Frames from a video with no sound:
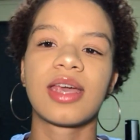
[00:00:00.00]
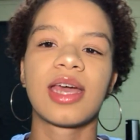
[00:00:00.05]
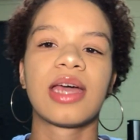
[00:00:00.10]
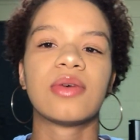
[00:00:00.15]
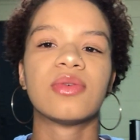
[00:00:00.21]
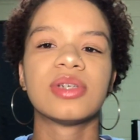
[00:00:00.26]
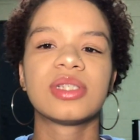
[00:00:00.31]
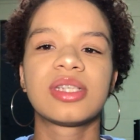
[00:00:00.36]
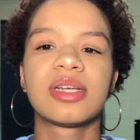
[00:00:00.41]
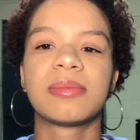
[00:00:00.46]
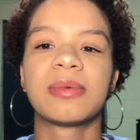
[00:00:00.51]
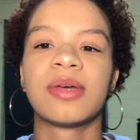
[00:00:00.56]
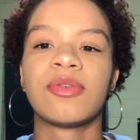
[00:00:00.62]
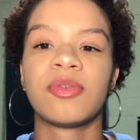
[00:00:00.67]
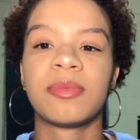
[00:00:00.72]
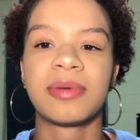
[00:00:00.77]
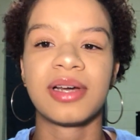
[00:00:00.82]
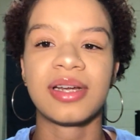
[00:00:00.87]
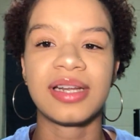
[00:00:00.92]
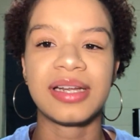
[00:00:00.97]
Okay, what's up
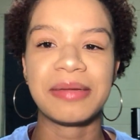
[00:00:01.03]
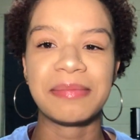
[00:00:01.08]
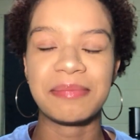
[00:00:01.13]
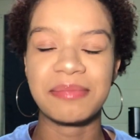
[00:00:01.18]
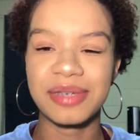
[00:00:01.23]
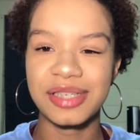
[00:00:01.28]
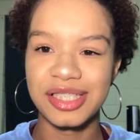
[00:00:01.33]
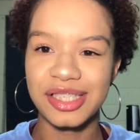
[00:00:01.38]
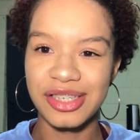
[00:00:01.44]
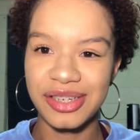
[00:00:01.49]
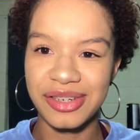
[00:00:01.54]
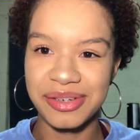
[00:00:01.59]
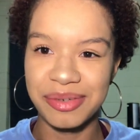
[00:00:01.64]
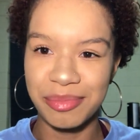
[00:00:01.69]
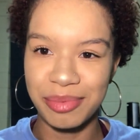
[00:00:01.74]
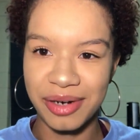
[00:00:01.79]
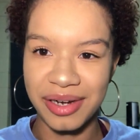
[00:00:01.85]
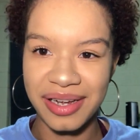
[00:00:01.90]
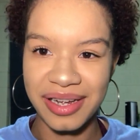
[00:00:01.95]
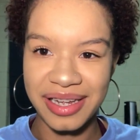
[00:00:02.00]
everybody? It's your
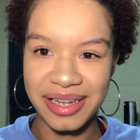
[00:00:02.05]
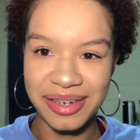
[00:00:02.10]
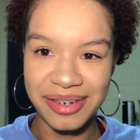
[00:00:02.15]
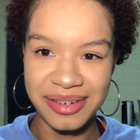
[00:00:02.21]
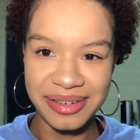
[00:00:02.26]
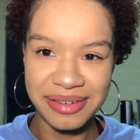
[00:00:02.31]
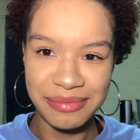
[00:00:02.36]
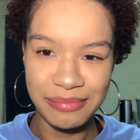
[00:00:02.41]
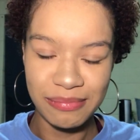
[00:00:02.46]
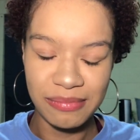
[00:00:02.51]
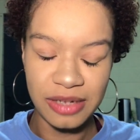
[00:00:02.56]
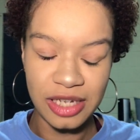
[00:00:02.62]
girl Bray here.